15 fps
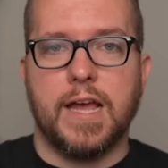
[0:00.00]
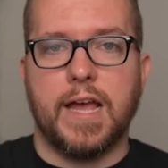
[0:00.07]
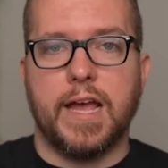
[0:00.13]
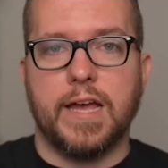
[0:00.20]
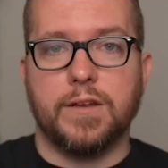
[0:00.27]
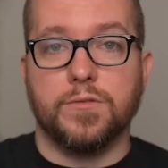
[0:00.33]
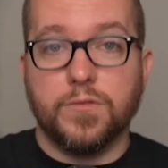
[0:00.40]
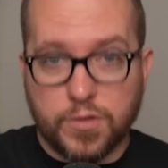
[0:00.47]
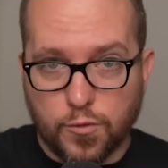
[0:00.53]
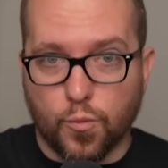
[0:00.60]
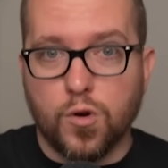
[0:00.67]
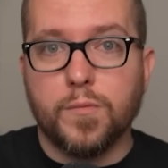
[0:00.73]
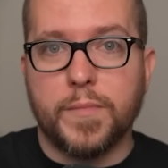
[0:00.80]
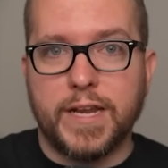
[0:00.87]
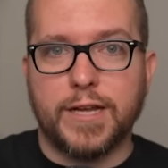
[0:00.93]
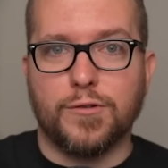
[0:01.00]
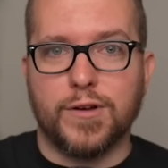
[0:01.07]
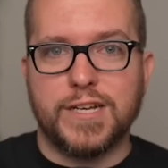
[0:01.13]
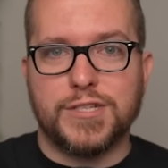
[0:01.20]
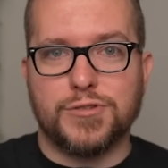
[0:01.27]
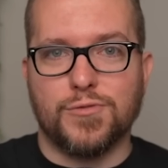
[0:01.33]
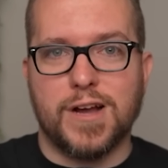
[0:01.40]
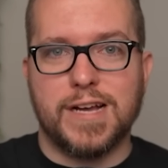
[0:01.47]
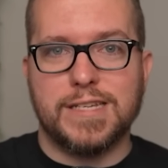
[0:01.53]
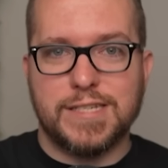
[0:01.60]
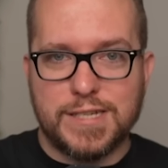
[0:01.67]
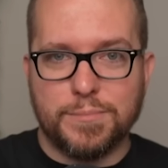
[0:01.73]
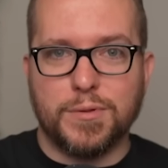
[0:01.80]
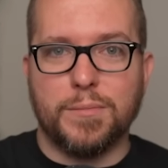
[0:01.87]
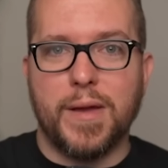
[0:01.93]
And there were many great strides
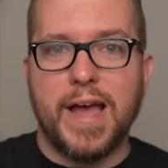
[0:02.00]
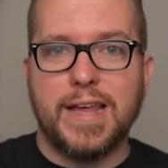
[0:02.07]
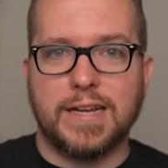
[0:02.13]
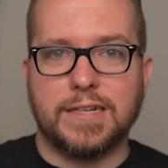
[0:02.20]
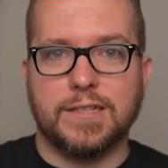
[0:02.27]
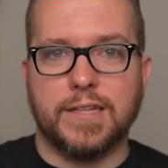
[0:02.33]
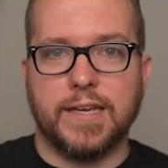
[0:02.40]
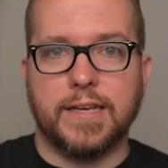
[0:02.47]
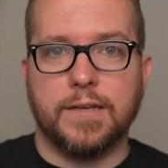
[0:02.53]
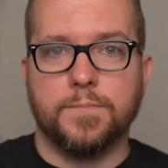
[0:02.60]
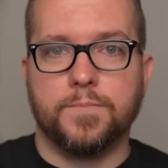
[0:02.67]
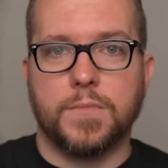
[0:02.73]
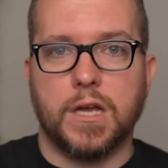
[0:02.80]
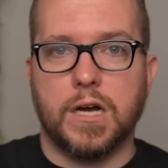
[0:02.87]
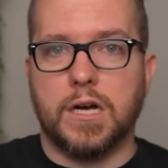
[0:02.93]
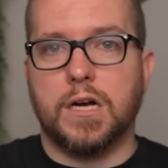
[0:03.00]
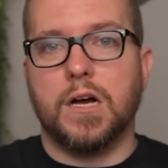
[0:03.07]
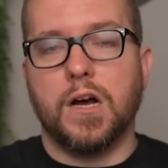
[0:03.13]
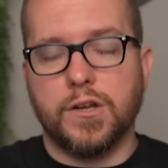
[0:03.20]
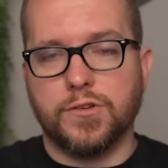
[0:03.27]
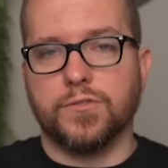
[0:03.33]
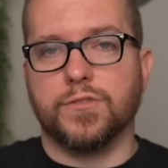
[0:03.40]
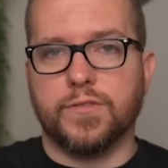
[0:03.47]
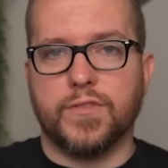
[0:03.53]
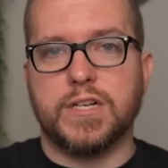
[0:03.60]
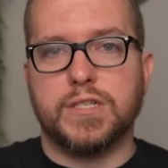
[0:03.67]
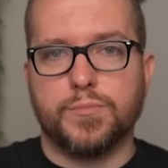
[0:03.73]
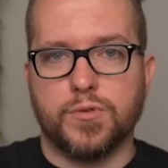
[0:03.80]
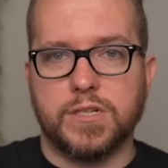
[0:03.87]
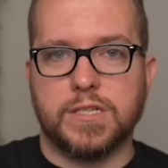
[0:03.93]
diplomatically uh, under the
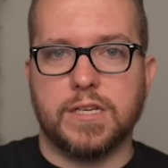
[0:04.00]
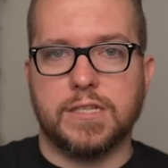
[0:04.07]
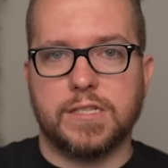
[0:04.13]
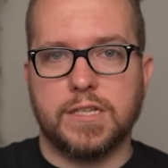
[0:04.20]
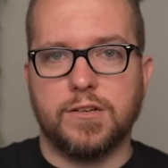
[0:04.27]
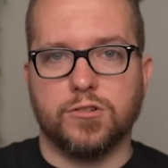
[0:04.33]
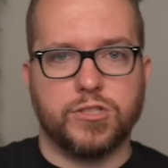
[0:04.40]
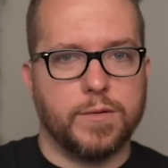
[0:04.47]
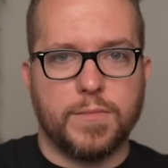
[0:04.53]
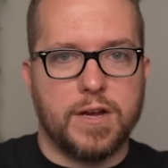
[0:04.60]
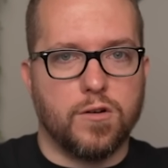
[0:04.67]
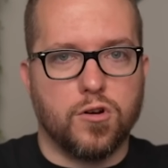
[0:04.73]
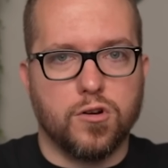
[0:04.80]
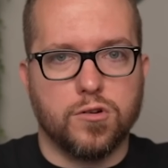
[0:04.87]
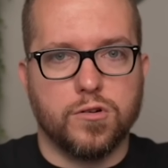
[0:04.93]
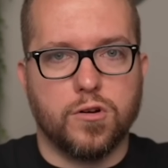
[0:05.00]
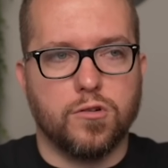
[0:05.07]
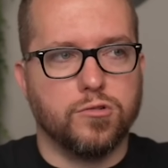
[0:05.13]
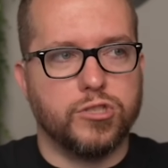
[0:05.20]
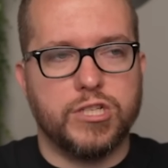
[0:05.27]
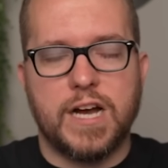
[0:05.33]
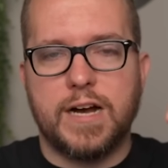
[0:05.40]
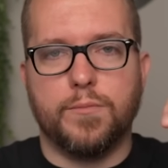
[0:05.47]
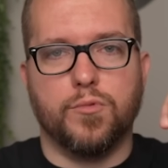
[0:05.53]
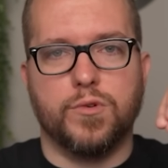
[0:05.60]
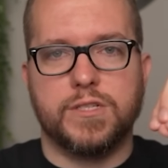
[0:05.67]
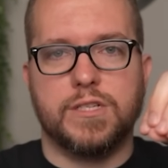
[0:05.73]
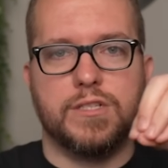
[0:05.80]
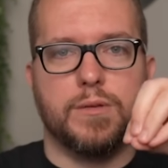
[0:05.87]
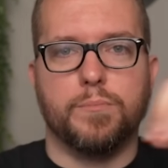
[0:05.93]
vice president's leadership. Now, her her job
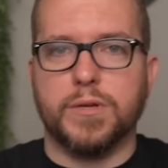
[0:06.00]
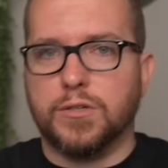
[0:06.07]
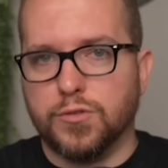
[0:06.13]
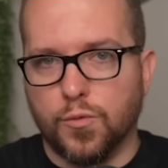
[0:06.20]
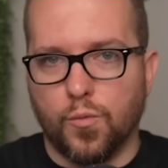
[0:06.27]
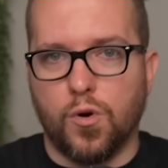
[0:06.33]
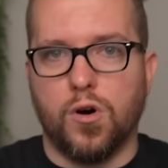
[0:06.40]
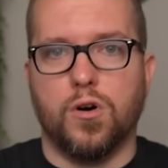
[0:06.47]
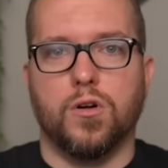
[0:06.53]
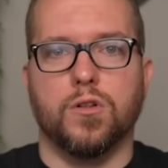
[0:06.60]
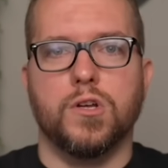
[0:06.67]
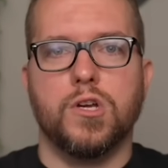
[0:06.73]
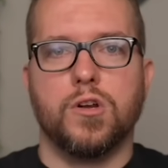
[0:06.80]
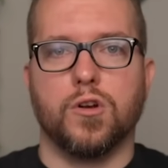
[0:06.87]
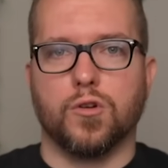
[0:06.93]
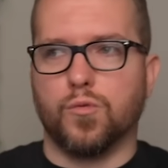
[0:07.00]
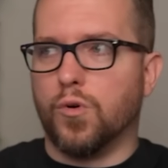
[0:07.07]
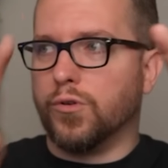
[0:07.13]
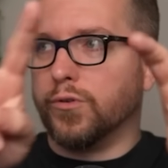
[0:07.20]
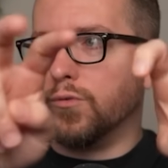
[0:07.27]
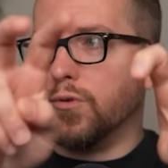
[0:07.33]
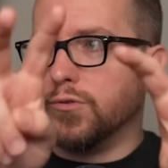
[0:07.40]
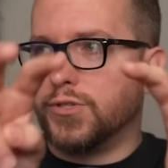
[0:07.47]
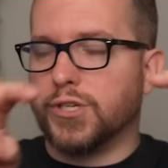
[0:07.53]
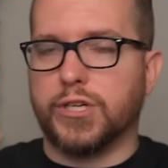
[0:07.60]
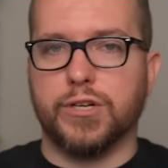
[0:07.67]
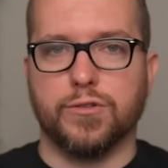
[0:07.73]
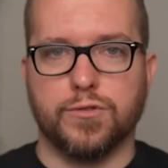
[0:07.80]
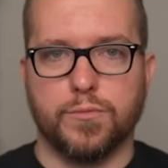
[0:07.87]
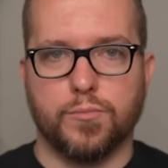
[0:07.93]
wasn't to build a wall or, quote unquote,
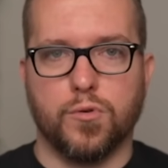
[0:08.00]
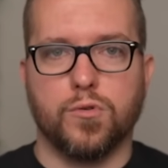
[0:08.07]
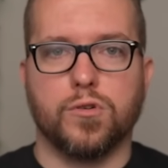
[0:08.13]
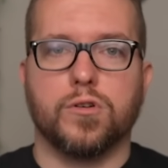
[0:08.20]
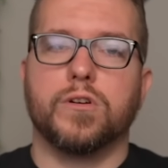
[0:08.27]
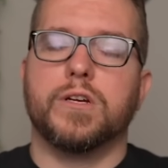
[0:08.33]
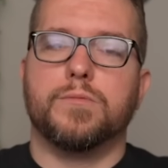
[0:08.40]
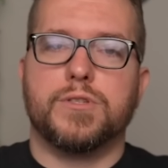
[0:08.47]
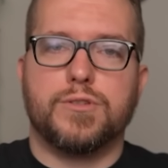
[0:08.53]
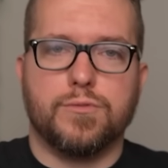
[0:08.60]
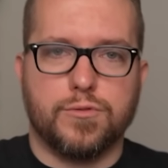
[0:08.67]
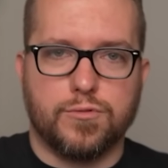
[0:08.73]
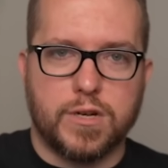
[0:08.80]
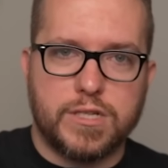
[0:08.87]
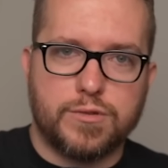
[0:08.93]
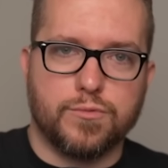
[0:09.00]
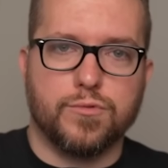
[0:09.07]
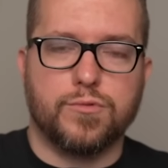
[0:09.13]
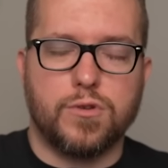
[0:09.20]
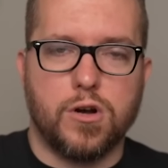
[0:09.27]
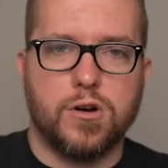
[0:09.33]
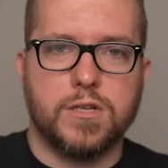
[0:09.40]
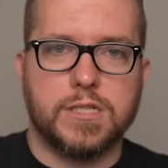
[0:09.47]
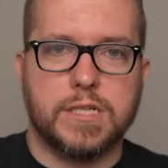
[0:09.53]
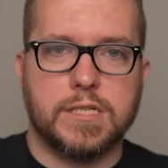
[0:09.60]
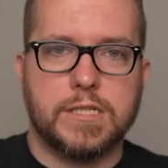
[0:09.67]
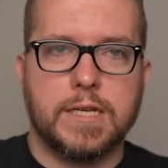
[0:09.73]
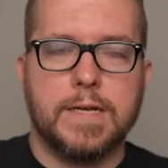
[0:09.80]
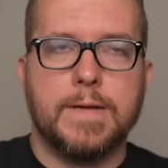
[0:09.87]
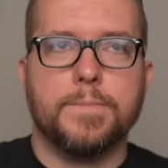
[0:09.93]
secure the border. It was to address root
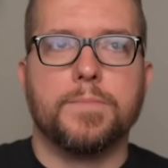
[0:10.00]
causes.